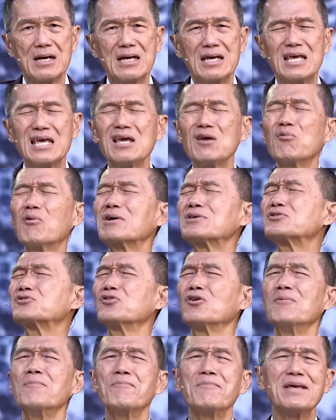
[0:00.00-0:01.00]
He was
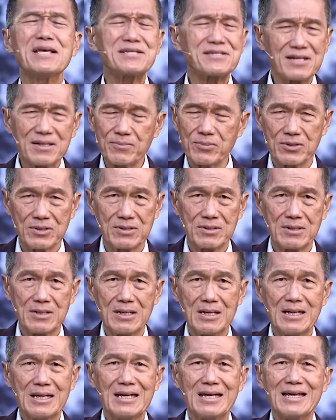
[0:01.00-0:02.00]
so miserable.
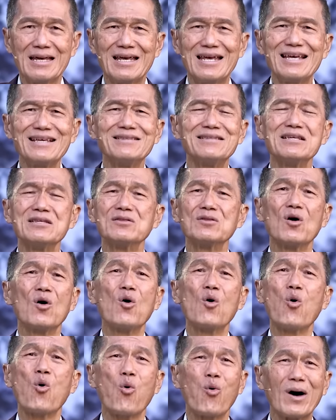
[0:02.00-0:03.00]
He didn't
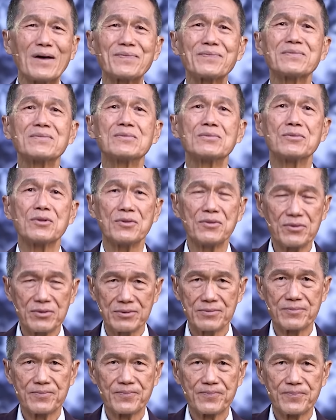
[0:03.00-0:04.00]
know what to do.